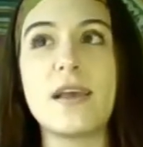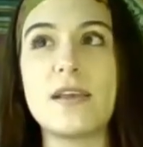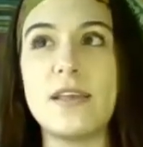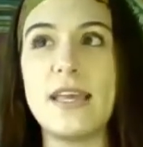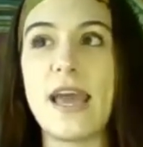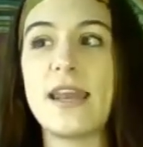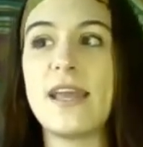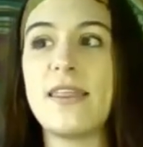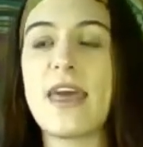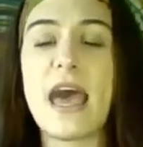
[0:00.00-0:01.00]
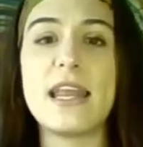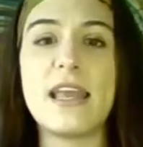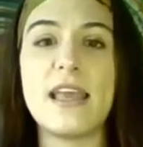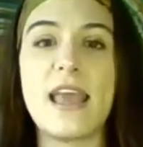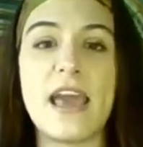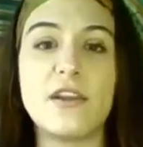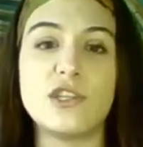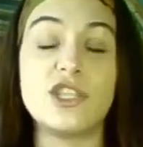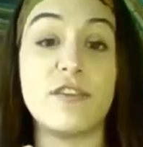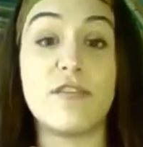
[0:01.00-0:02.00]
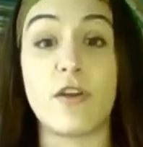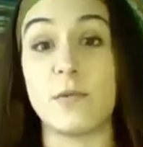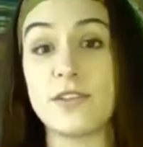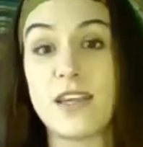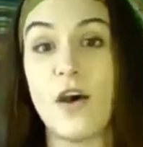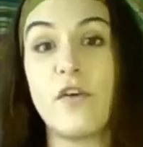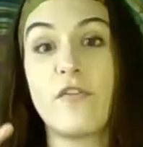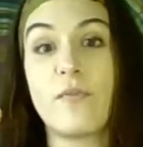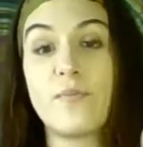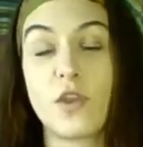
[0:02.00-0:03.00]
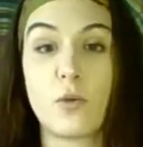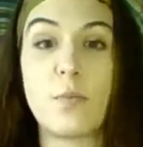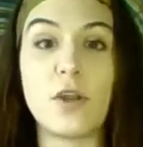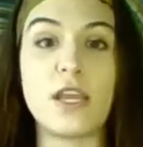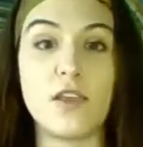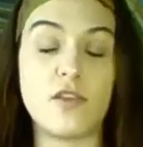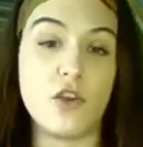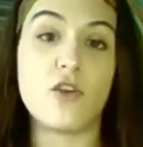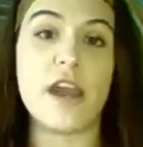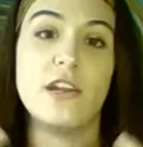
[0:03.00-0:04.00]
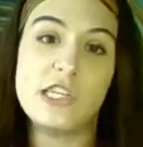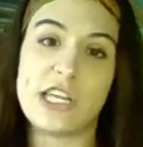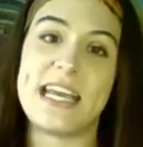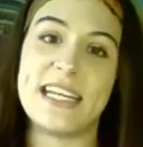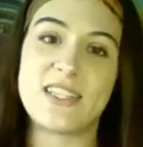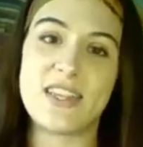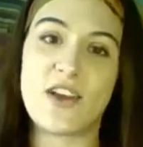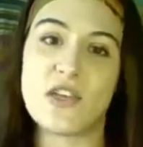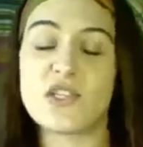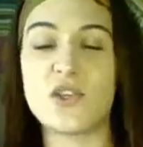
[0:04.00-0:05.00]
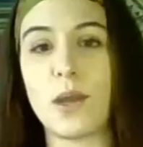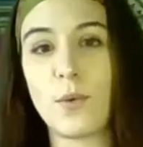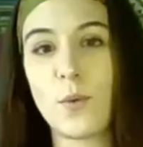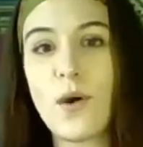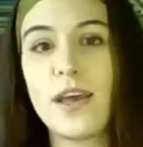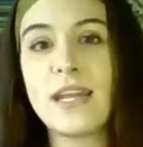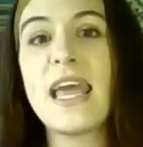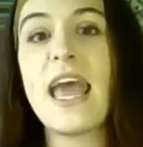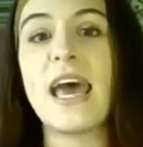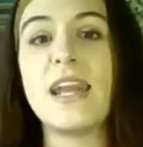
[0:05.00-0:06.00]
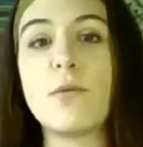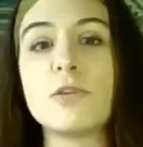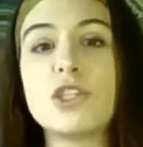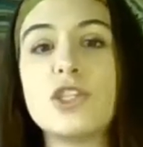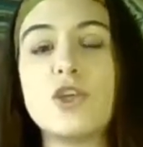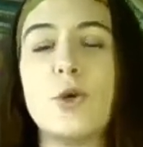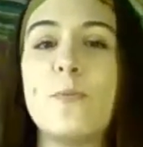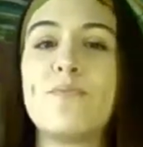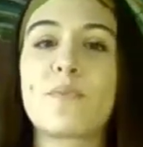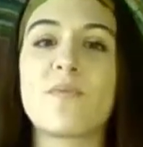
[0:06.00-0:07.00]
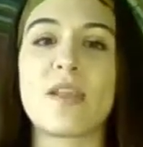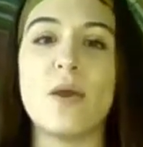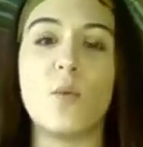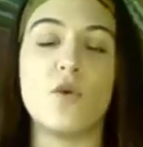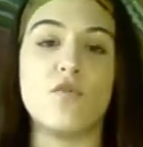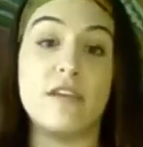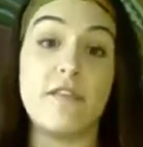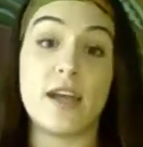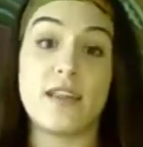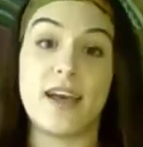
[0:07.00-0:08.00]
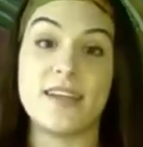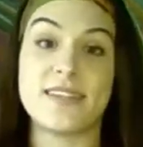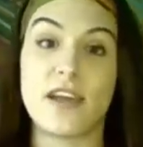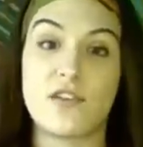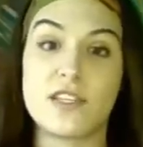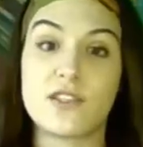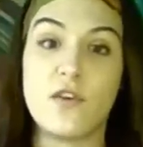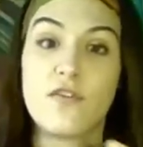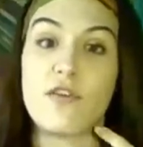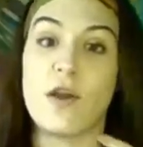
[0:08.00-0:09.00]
getting that energy from yourself. You're putting your energy into that crystal, number one, and number two, it will revitalize that crystal from